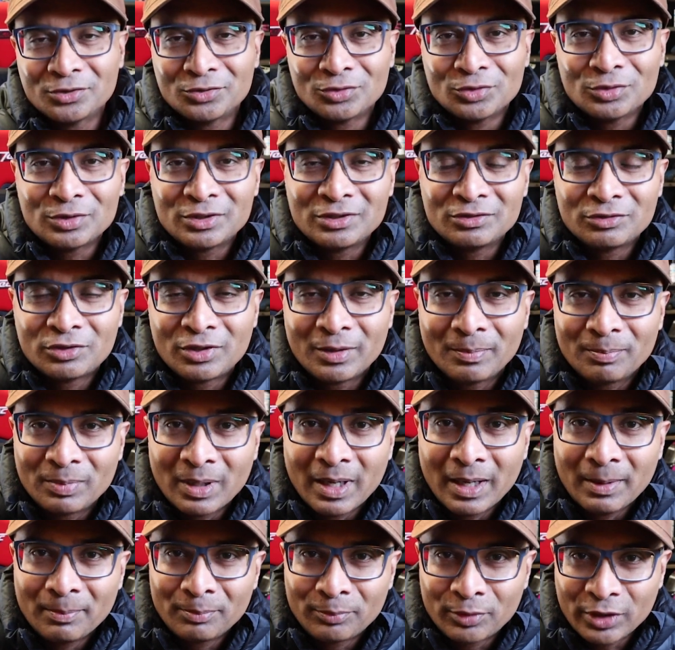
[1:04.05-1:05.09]
to do
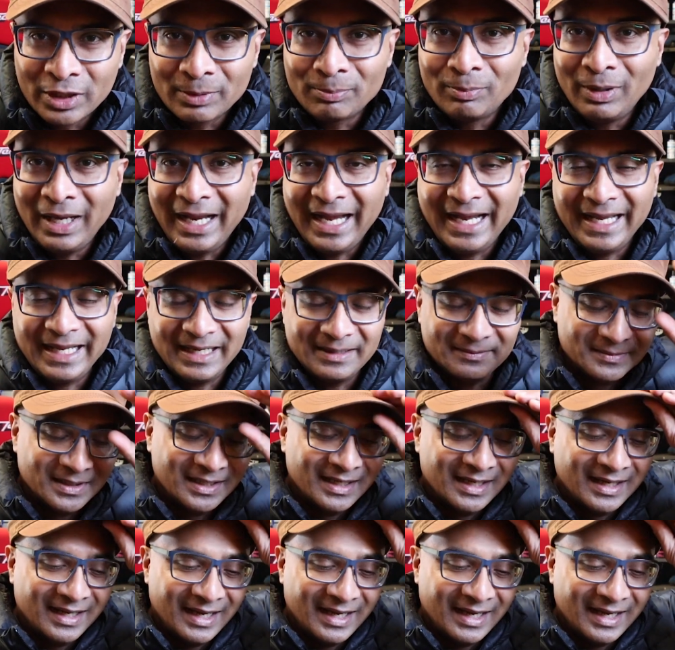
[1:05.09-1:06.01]
trip pre-planning,